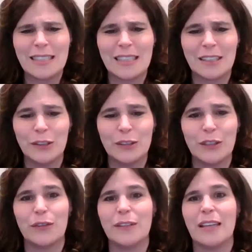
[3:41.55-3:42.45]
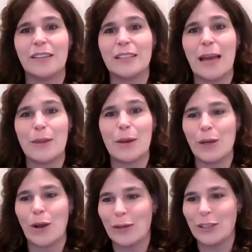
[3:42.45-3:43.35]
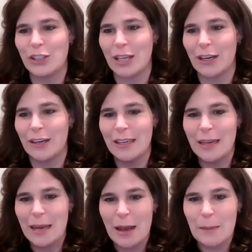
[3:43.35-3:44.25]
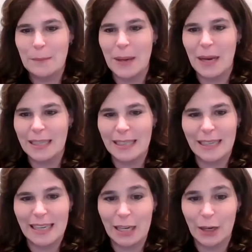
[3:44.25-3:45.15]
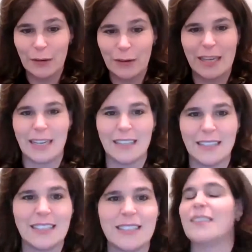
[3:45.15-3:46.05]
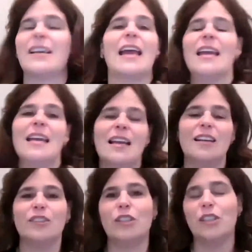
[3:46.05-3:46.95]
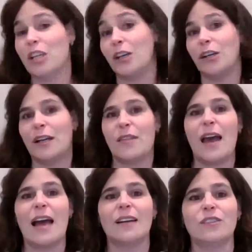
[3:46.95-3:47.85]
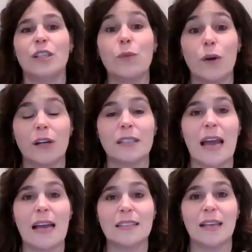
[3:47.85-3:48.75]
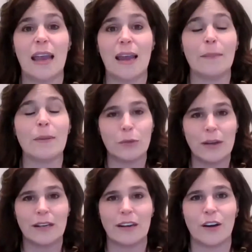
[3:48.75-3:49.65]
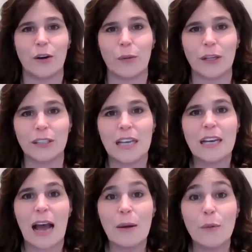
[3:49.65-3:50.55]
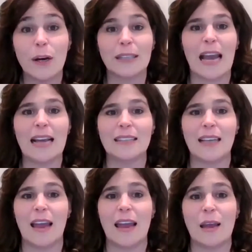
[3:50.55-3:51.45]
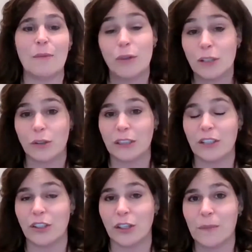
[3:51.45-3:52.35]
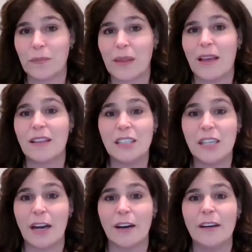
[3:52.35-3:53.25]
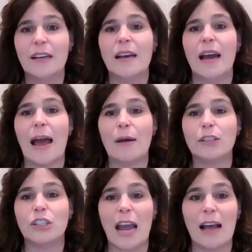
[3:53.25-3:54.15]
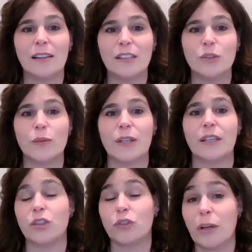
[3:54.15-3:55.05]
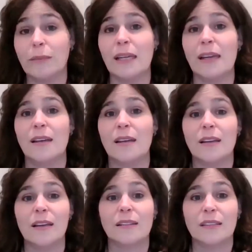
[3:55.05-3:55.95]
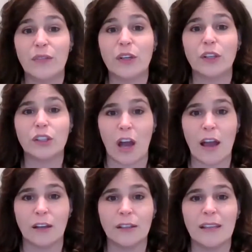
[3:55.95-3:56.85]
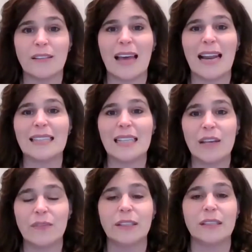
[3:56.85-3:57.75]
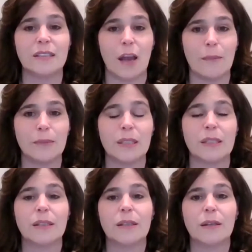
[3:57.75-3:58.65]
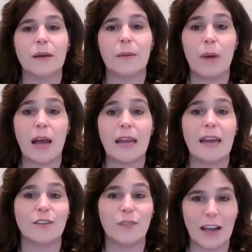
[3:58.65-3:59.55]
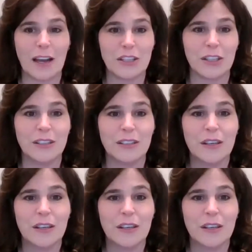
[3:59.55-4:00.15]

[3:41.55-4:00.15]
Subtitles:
It's a little different than the type that we always share, but here it is. Okay, she shared that she works as I'm going to read it in her words. I worked as a preschool teacher. This year, I was challenged with an extremely difficult child that has even stumped my advisor.